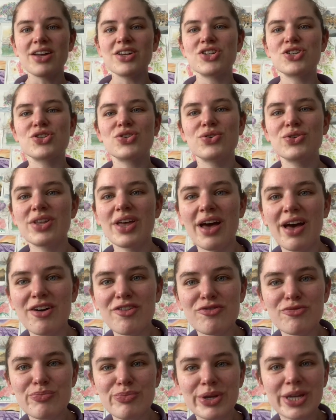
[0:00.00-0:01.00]
should
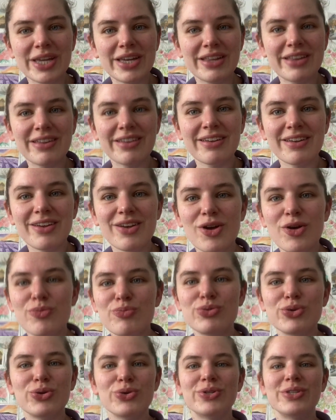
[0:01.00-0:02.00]
have been a
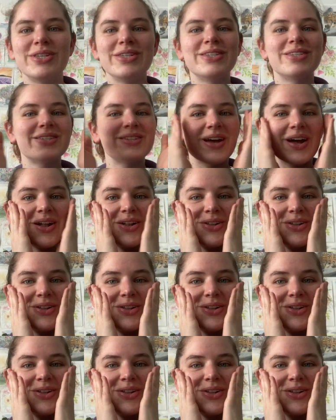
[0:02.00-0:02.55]
beauty style